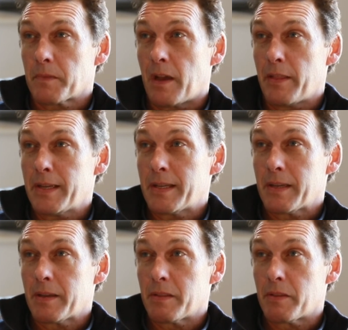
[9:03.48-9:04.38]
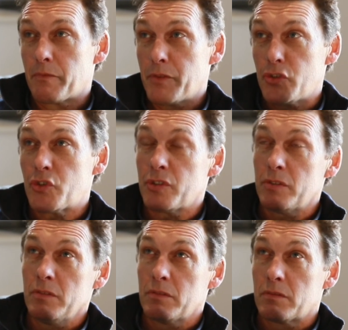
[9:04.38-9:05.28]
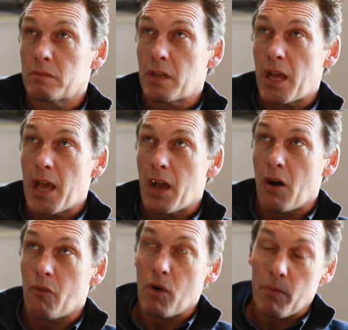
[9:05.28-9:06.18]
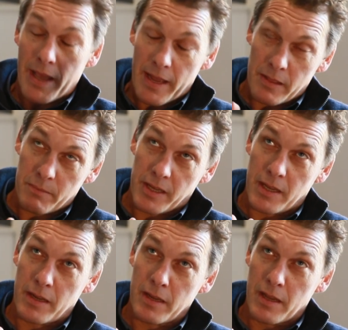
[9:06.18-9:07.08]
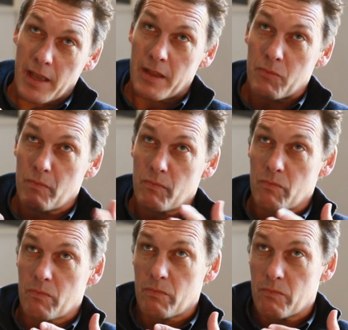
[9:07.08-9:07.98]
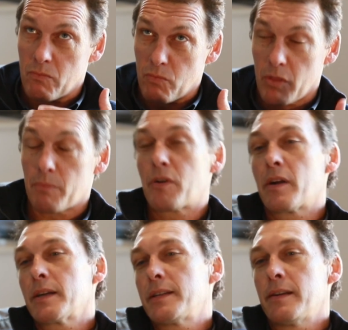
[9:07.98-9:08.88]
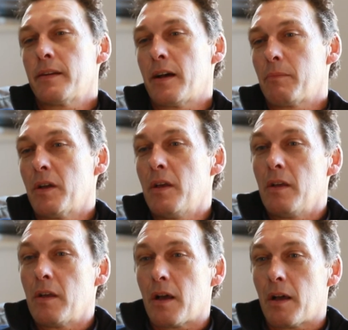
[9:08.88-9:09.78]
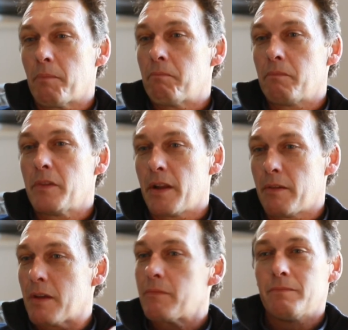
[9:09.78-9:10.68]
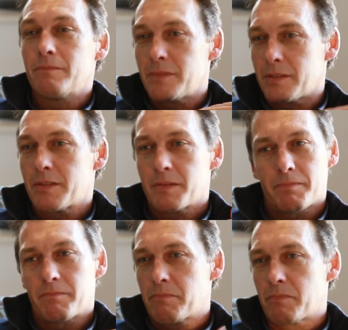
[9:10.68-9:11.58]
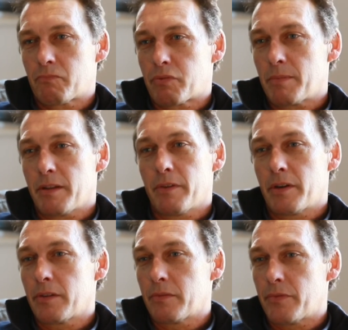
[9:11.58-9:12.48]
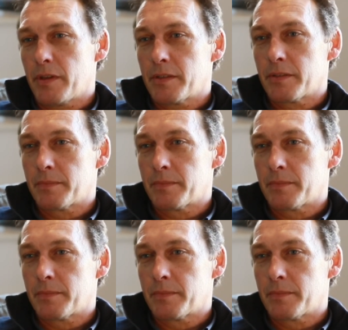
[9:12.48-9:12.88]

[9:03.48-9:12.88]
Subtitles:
I think the vision of what we had in the beginning and what the product ended up, you know, it's probably a very good fit.